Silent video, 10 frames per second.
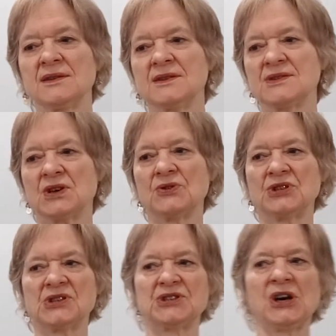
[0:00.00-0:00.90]
So to
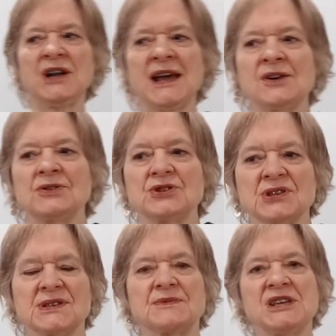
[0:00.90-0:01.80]
start out,
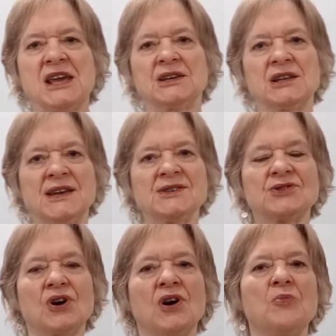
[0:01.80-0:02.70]
just take a nice
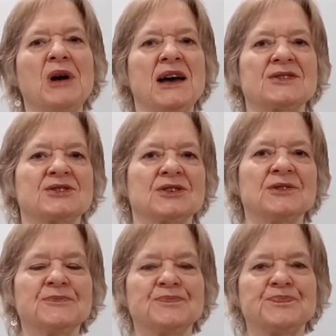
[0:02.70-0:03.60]
tall posture
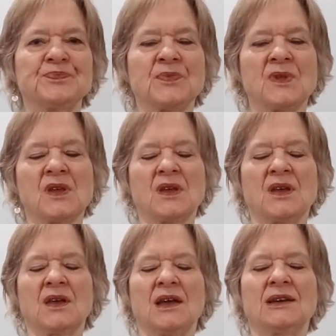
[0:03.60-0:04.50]

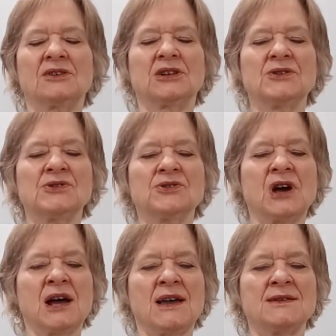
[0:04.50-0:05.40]
and close your
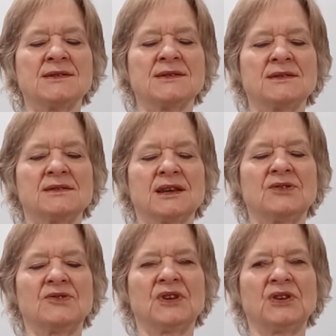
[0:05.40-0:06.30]
eyes
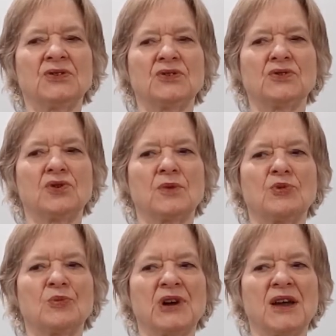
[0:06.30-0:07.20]
and feel your
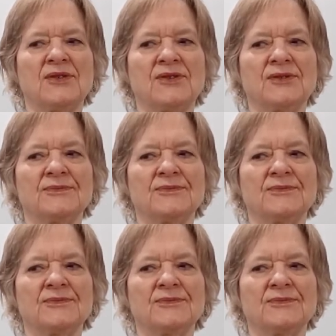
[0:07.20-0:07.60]
normal breath.